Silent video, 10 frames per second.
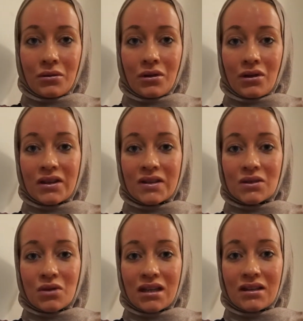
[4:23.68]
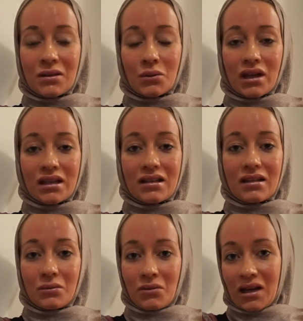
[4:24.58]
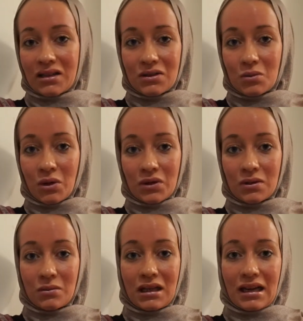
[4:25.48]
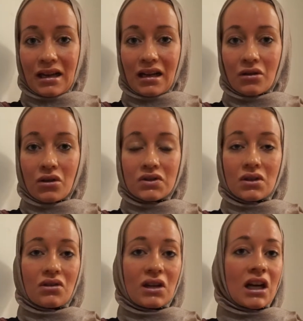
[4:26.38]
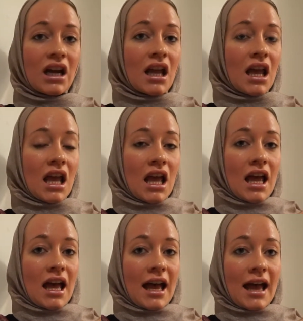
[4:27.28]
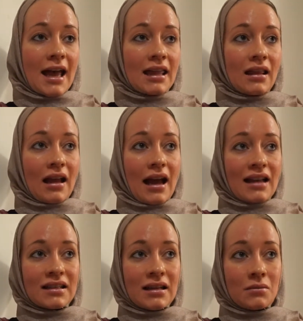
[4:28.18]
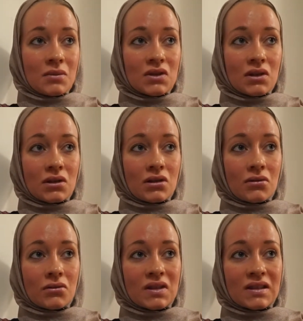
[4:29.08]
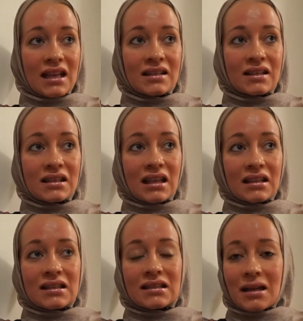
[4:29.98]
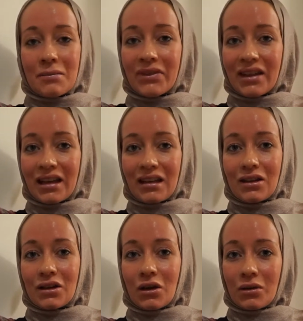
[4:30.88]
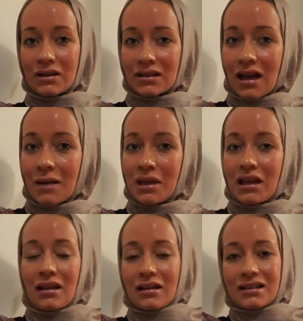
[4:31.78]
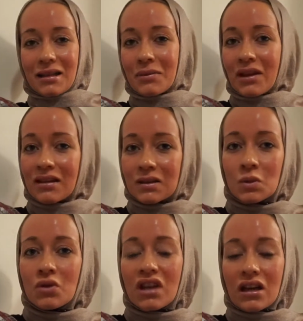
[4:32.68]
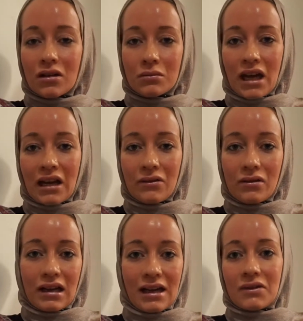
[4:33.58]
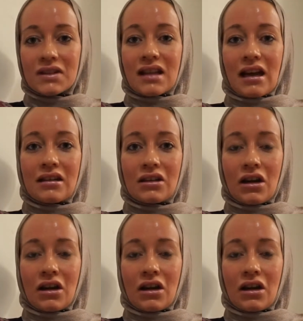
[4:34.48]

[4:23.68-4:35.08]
on the street where it's supposed to be like a crossover. And as I'm sort of sensing that something is coming, something is moving on my left side.